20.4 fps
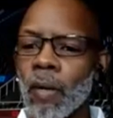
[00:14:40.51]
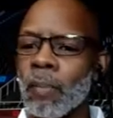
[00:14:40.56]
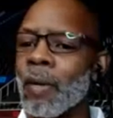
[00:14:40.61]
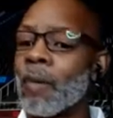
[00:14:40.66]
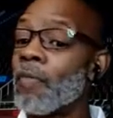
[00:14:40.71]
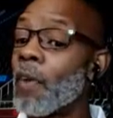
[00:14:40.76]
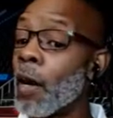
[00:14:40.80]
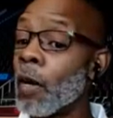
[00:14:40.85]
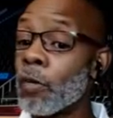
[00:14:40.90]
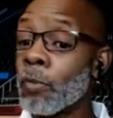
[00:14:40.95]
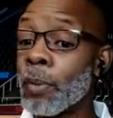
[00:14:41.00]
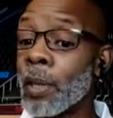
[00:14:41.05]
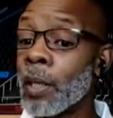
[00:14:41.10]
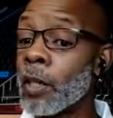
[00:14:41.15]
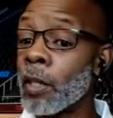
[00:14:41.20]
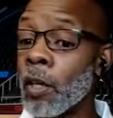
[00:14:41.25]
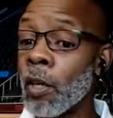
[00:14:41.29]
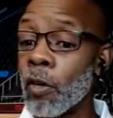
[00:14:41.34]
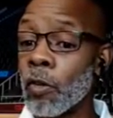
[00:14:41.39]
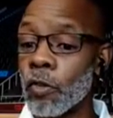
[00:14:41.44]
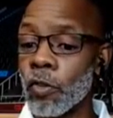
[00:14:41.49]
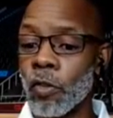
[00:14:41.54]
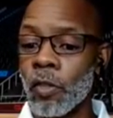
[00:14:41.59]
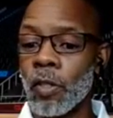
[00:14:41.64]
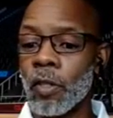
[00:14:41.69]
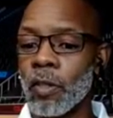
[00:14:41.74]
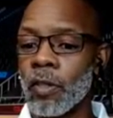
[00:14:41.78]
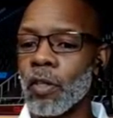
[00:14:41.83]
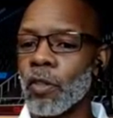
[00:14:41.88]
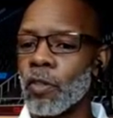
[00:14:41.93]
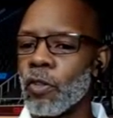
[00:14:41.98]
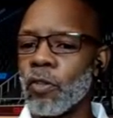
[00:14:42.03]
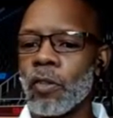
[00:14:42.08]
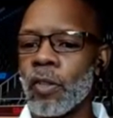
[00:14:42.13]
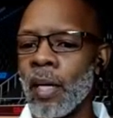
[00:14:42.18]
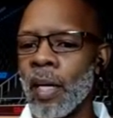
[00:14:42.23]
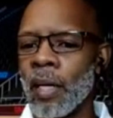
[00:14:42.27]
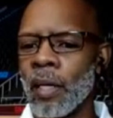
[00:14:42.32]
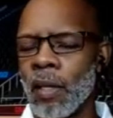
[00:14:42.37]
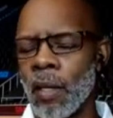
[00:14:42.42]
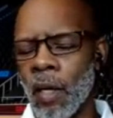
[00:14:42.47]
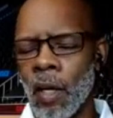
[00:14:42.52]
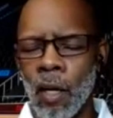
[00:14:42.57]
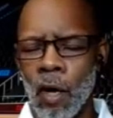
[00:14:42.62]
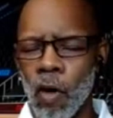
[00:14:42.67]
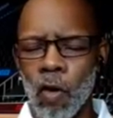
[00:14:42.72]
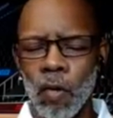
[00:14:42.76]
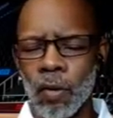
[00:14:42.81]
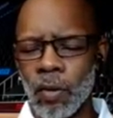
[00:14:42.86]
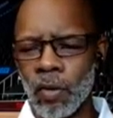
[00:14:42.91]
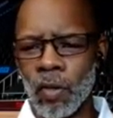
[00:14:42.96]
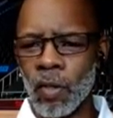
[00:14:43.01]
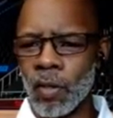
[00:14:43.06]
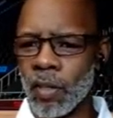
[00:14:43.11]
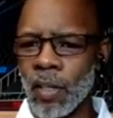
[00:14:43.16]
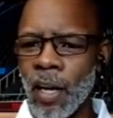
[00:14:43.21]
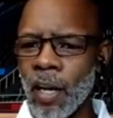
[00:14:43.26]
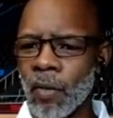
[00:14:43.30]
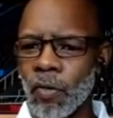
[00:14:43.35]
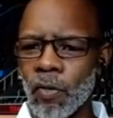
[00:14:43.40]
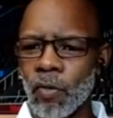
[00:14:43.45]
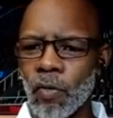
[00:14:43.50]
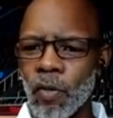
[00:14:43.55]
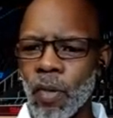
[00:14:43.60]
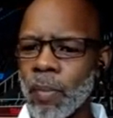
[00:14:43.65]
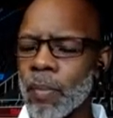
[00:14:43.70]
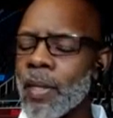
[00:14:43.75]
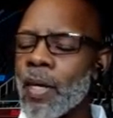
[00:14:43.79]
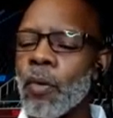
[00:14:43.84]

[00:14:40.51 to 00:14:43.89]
And my father being a coach, you think, oh, he's going to kind of ring.